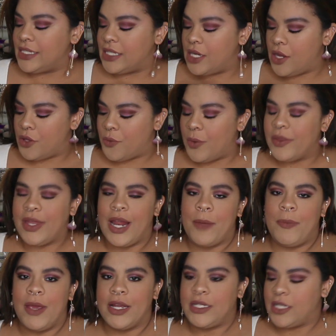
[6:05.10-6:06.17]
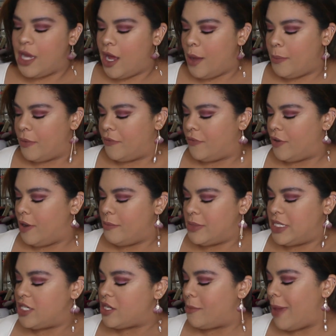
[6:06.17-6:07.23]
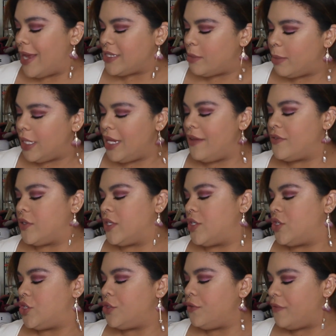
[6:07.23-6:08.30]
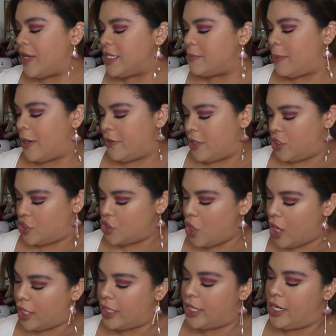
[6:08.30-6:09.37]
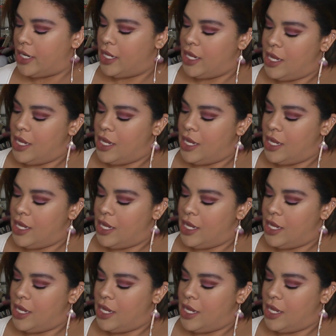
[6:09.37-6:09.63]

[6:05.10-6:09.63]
another one that I picked up from TJ Maxx, I believe. So this is Too Faced Better Than Chocolate.